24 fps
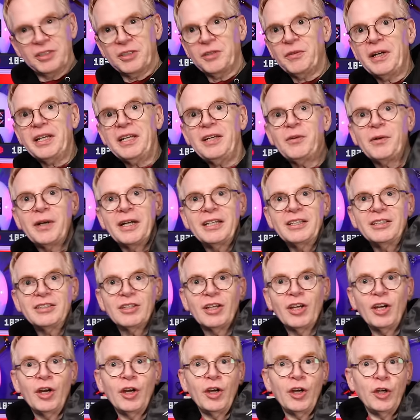So anyways,
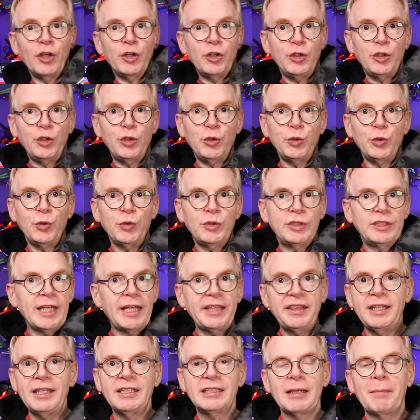you
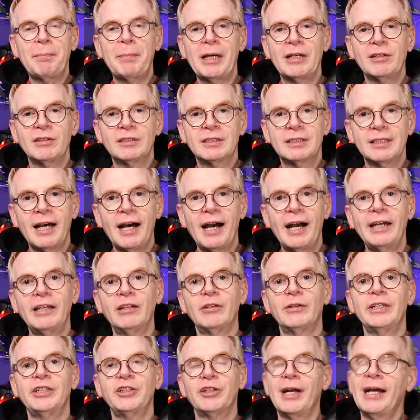set these up outside
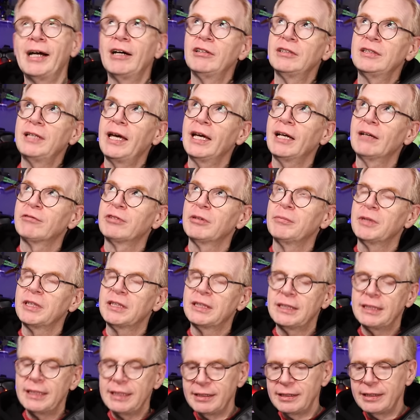or in your house, hang them from the
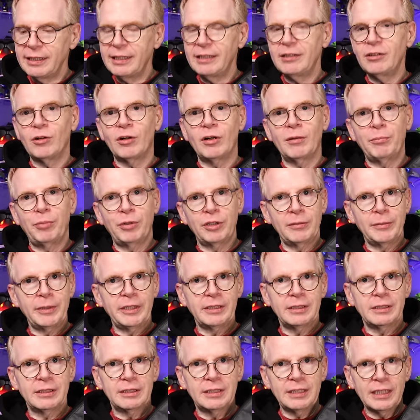ceiling or put them
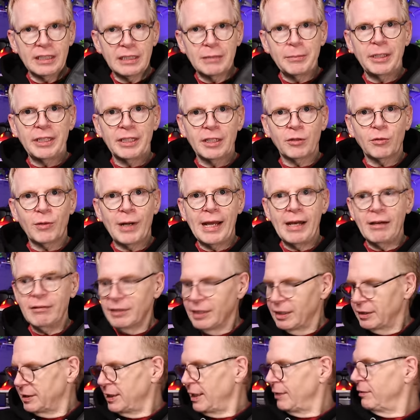in, stick them in the ground
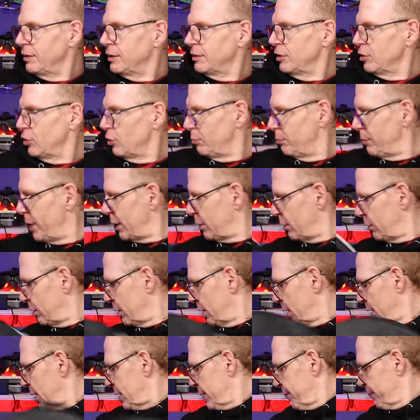because they have these little metal
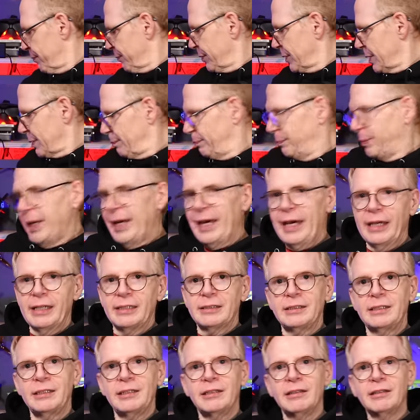
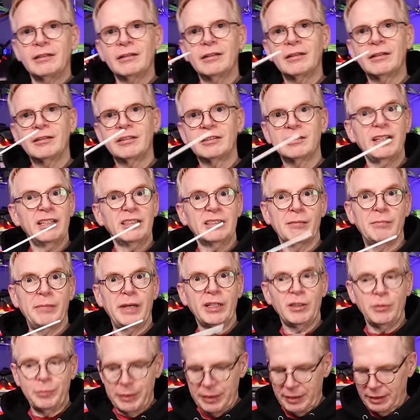pegs here. There's lots of
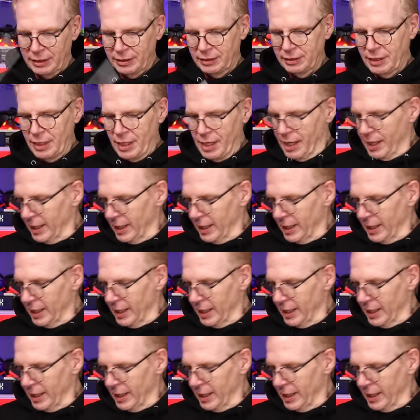metal pieces.